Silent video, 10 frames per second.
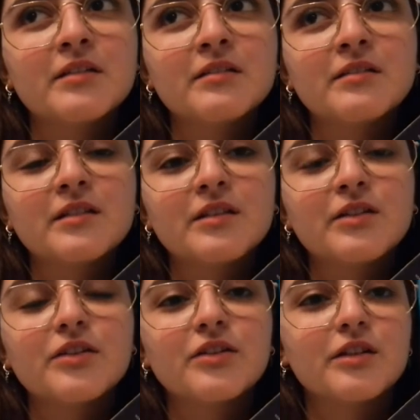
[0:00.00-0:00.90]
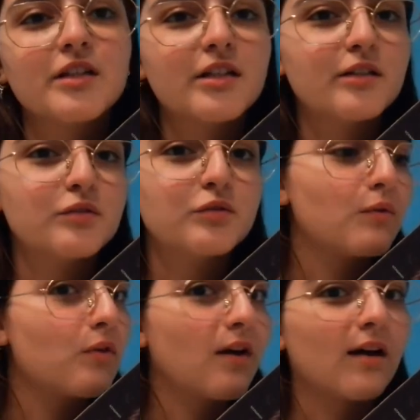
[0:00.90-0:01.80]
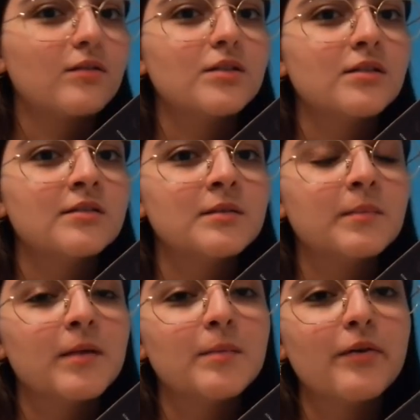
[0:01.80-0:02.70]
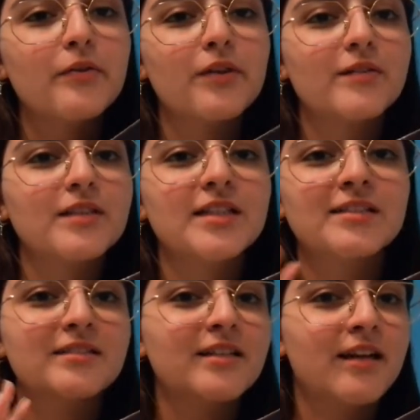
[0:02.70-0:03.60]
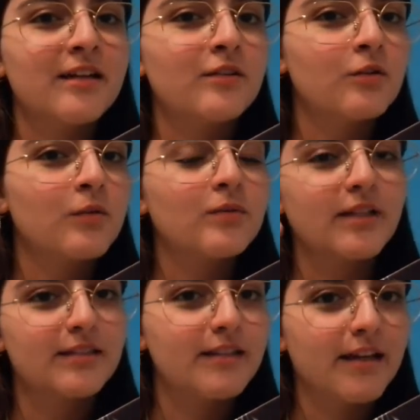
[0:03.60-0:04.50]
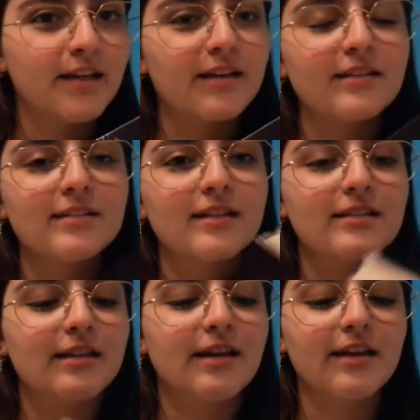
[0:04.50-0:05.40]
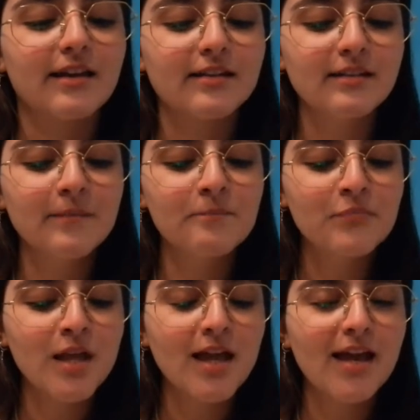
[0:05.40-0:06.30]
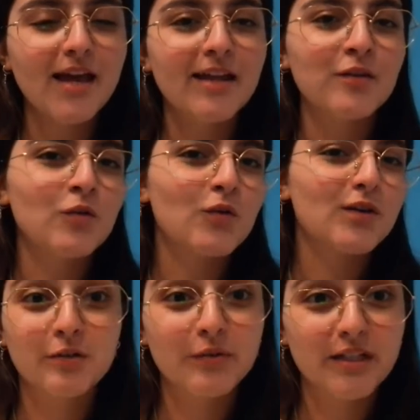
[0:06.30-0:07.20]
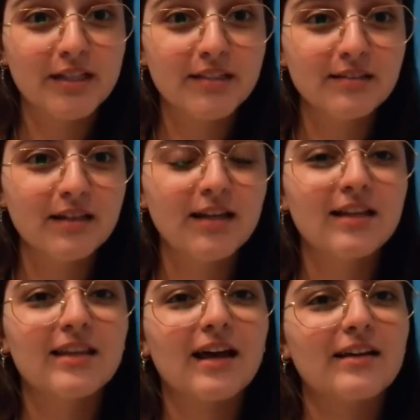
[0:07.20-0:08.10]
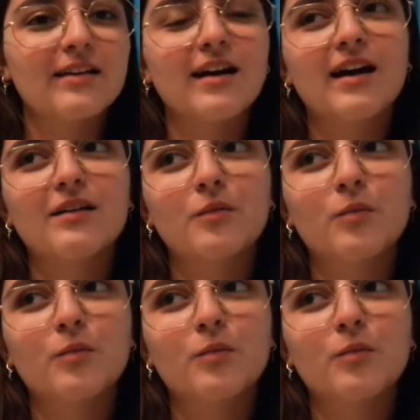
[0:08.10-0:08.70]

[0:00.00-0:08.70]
in the early 2000s, maybe 2010, you know, that decade. And you know, when you read it, like